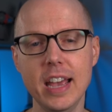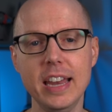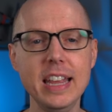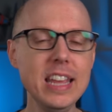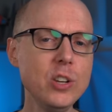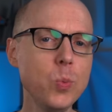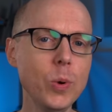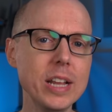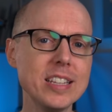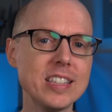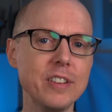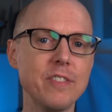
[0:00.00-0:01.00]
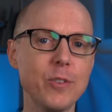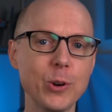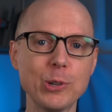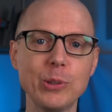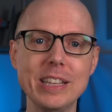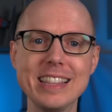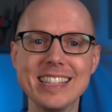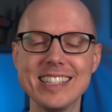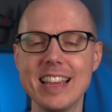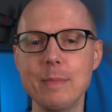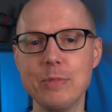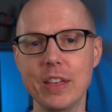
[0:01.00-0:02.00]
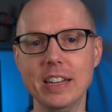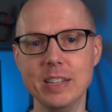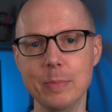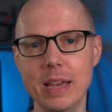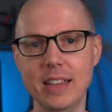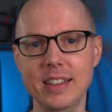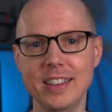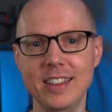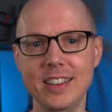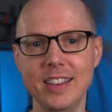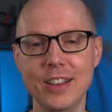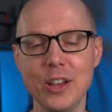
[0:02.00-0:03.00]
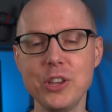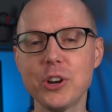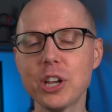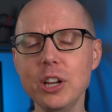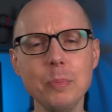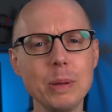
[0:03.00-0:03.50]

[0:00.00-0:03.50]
and each one has said virtually the same thing to me. You're gonna